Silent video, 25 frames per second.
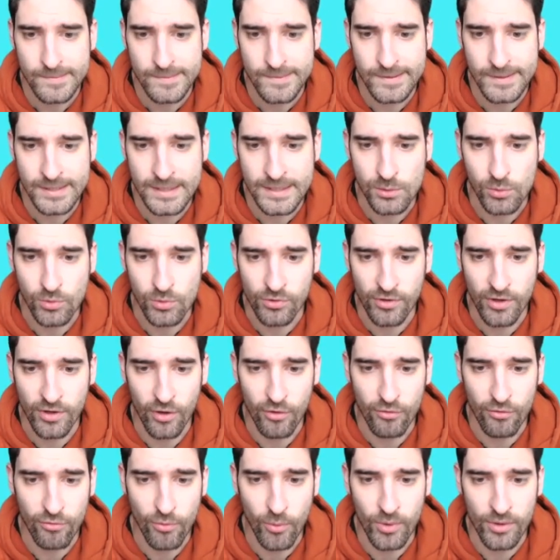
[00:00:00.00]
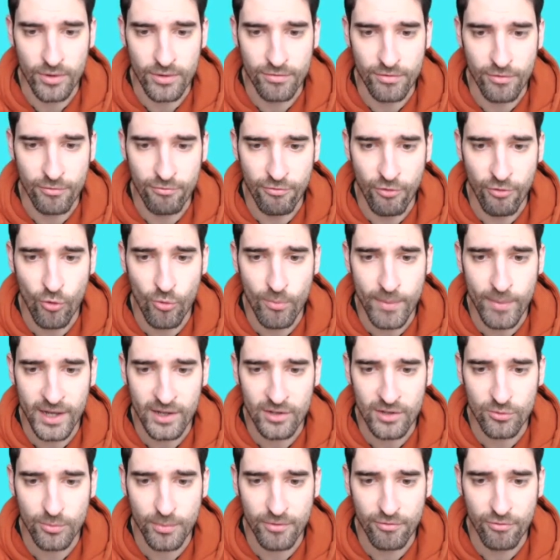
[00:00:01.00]
I would go for one of the
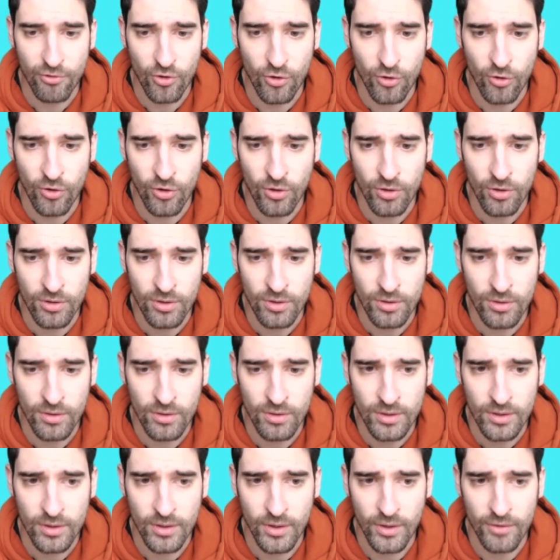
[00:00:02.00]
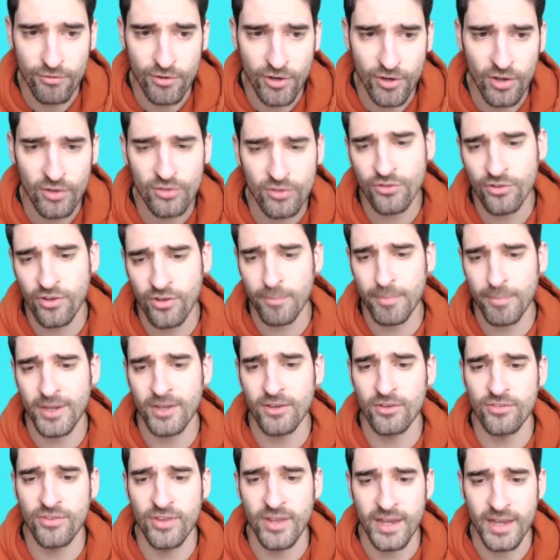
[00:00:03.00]
fullbacks before going for Konsa
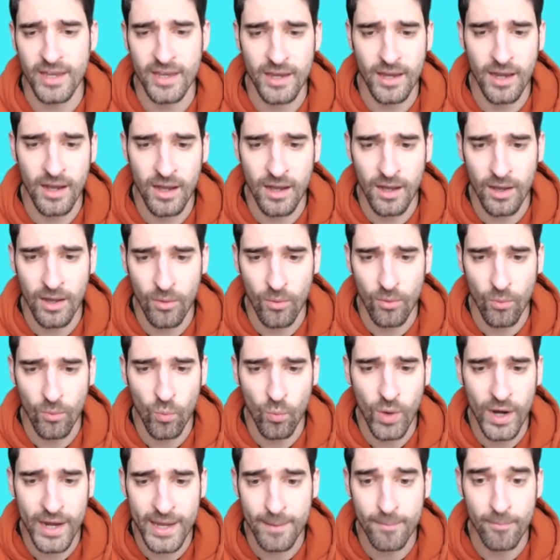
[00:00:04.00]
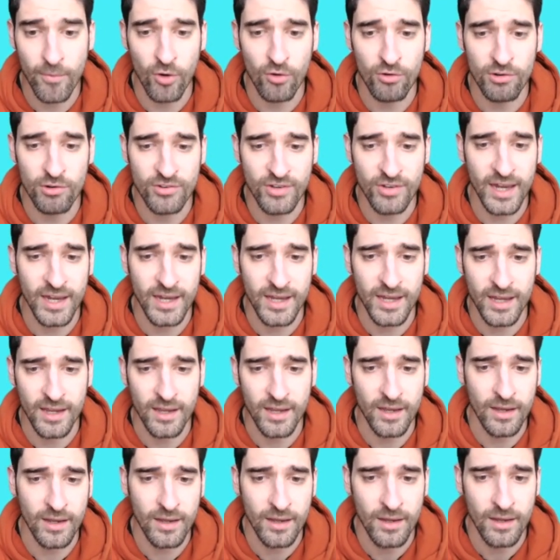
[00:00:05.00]
because they are way more
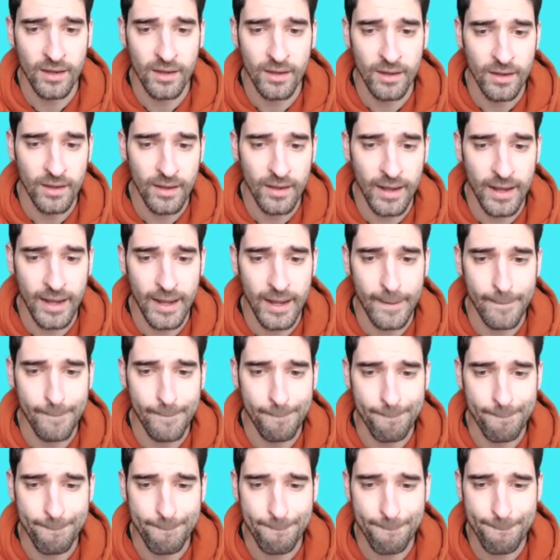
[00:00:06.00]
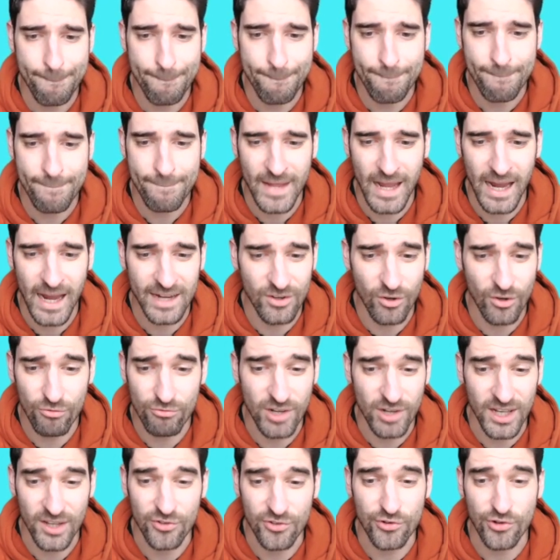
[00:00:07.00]
attacking. I don't
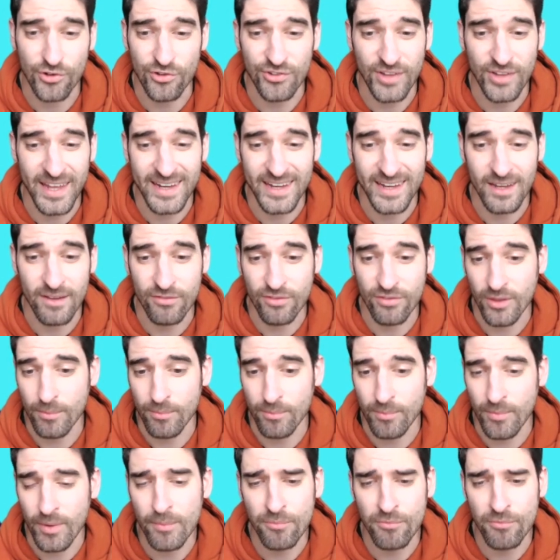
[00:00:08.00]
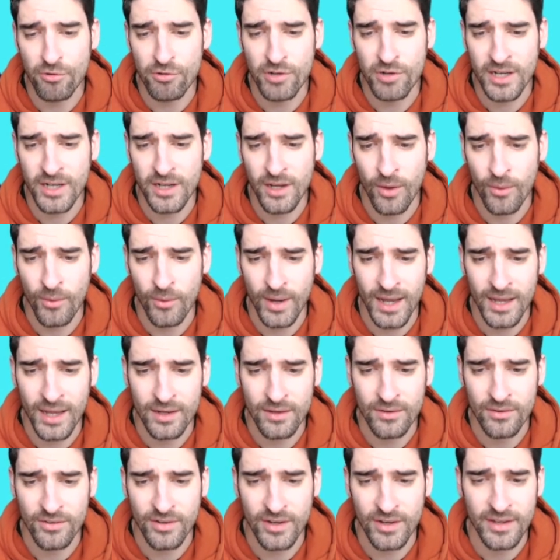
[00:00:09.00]
really trust any of them. Moreno
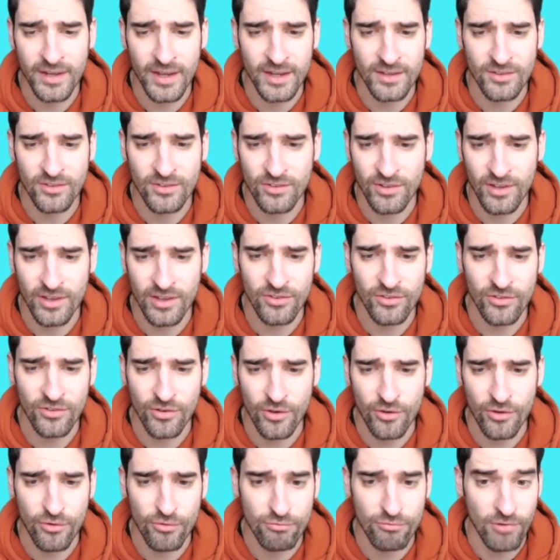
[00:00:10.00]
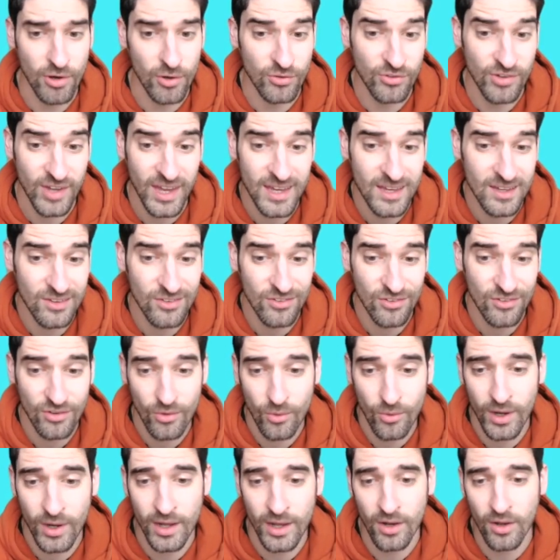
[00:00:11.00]
and Digne seem to rotate
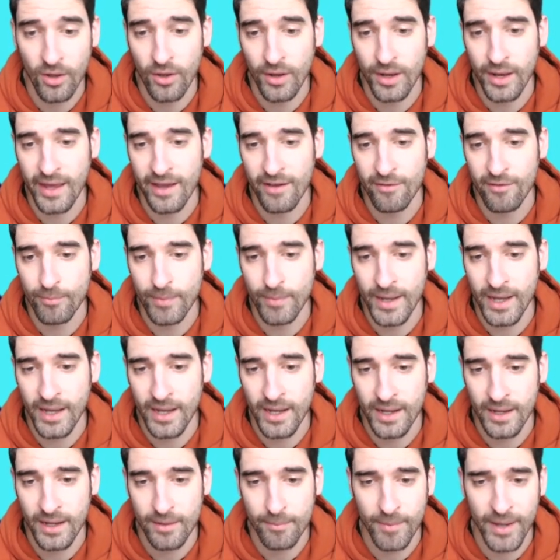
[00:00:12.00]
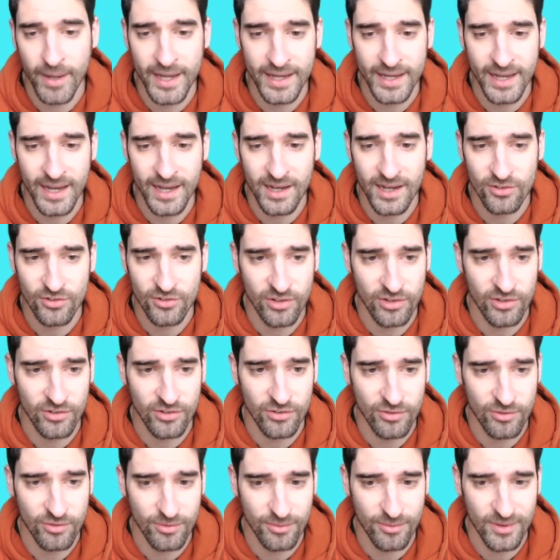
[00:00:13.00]
quite a lot of left back. Matty Cash
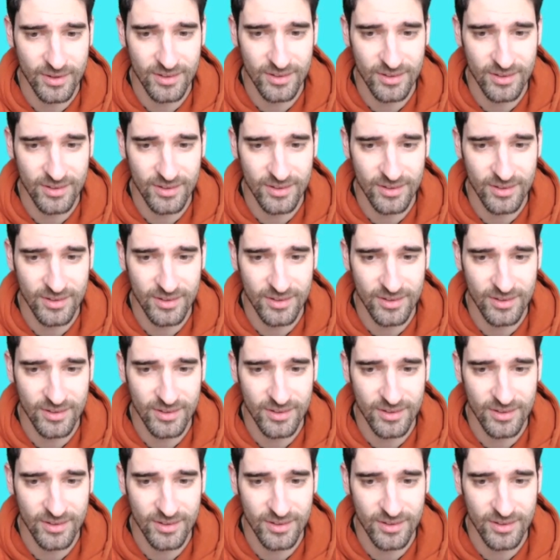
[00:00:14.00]
is